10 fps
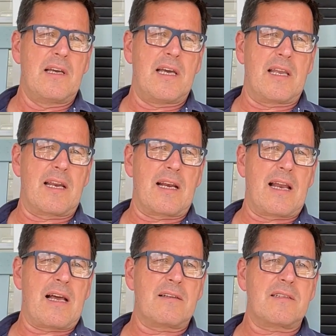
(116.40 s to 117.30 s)
and it
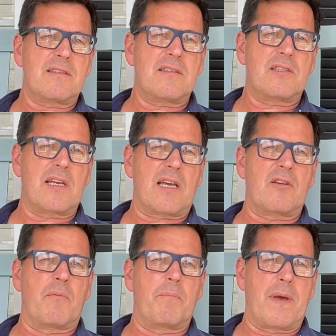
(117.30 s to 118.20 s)
allows us to check
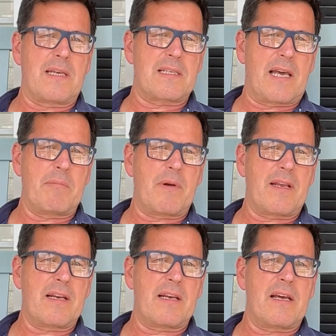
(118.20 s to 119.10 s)
your baseline
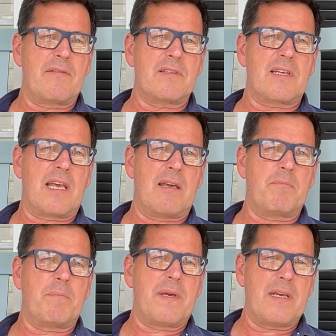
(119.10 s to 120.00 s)
platelet levels and
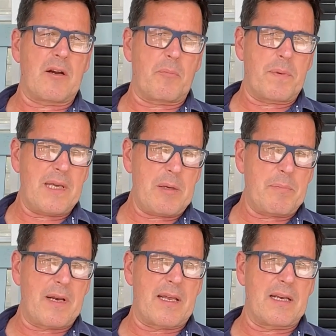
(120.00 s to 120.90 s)
PRP
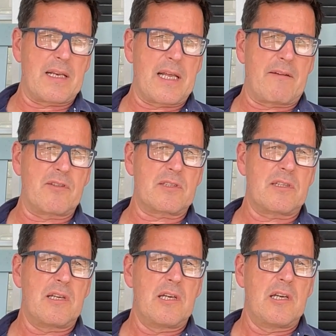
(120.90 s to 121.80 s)
platelet levels
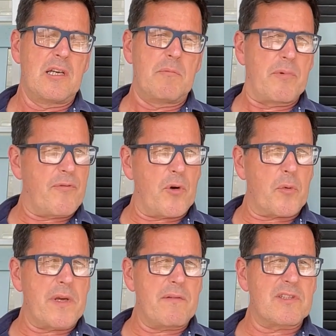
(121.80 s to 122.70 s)
before
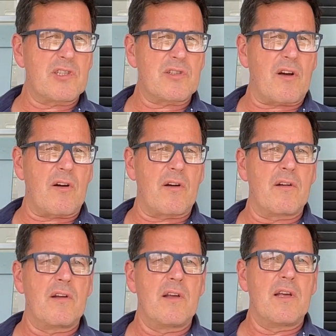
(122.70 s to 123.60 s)
we start.
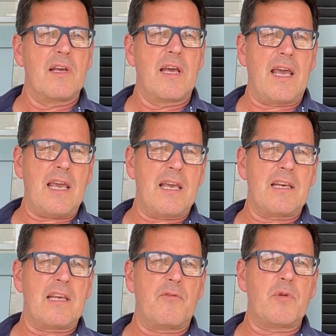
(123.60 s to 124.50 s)

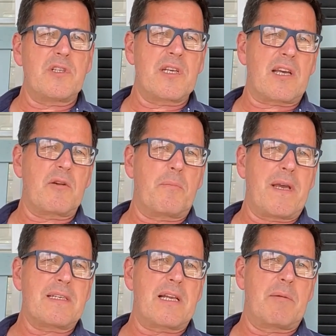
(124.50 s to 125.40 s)
And if we check your
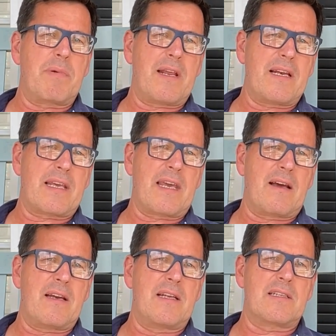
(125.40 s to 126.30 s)
baseline platelet
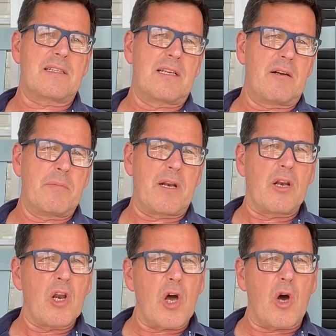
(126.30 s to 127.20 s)
count and it's a little bit
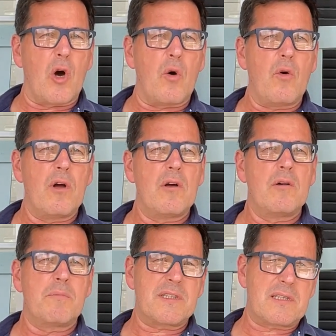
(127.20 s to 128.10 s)
low,
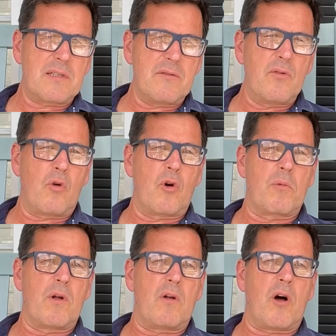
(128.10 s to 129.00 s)
but still
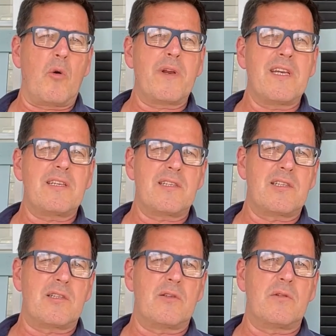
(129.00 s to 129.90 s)
normal, all we need to
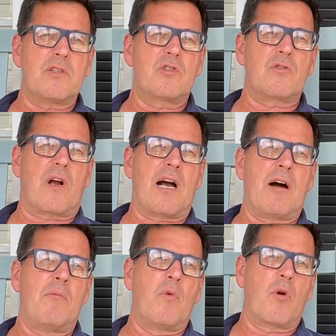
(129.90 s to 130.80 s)
do is draw
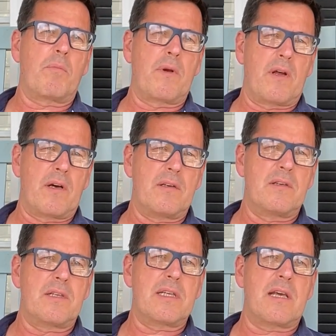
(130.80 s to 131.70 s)
out more blood
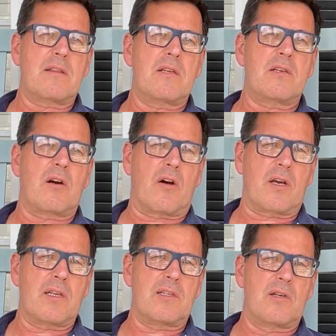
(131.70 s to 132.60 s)
to get the
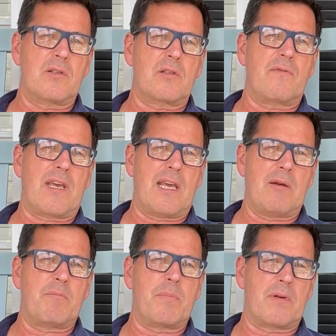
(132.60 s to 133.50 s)
target dose of
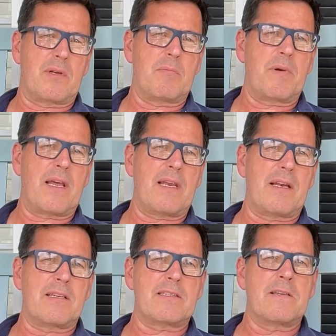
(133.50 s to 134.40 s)
8 billion
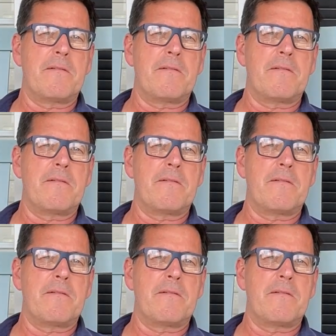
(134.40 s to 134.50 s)
platelets.